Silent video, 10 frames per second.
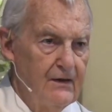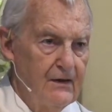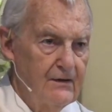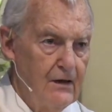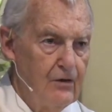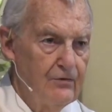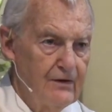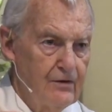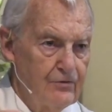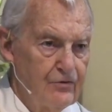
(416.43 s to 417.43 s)
and how they
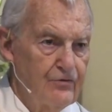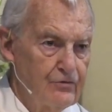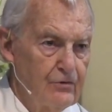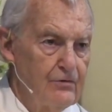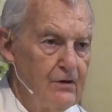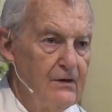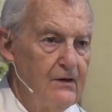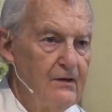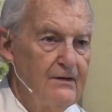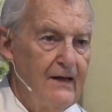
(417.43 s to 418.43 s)
understood
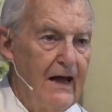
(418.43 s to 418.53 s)
the